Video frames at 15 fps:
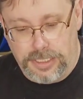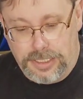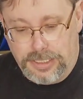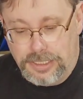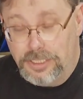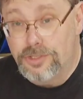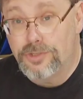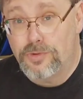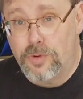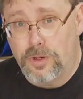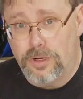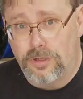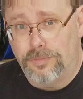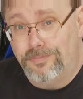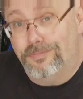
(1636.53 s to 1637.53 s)

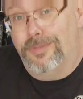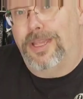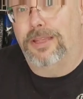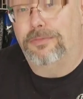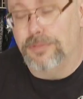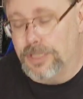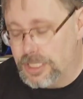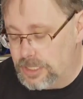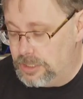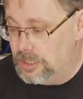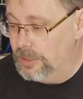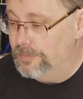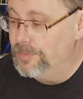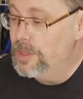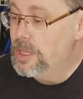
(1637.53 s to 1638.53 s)
Squirrel, man, can you do?
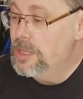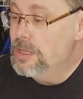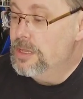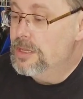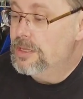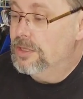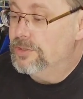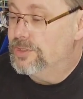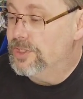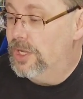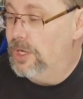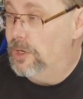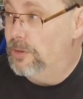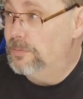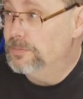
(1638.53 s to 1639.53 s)

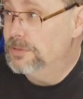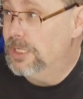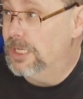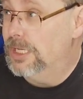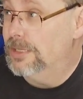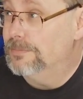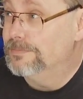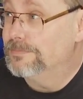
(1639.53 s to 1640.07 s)
So